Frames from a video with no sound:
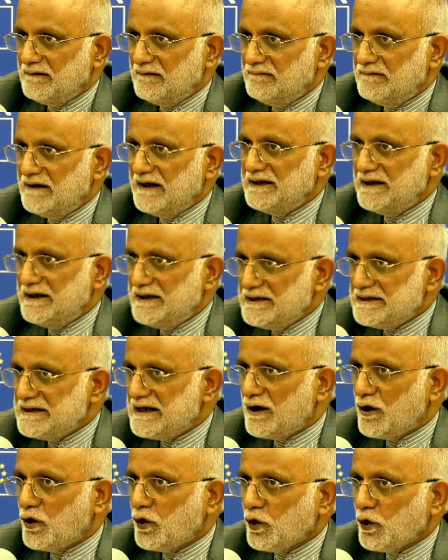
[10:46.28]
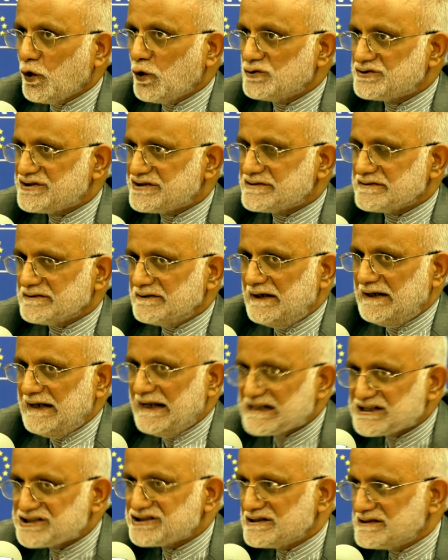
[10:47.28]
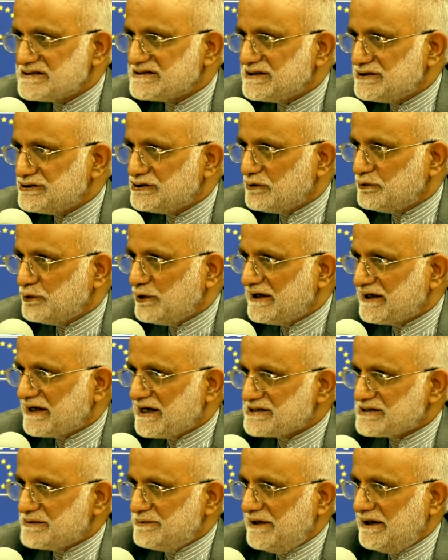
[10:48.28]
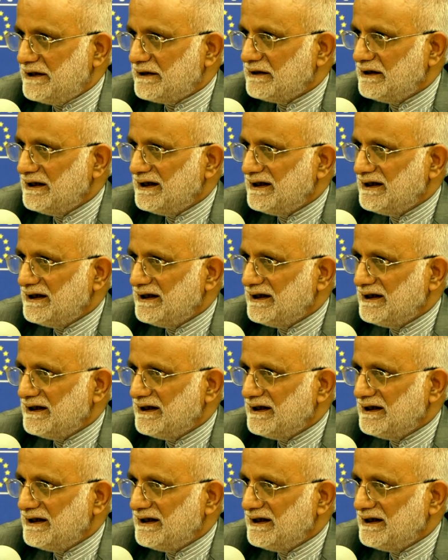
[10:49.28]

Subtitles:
When India holds elections in Jammu and Kashmir,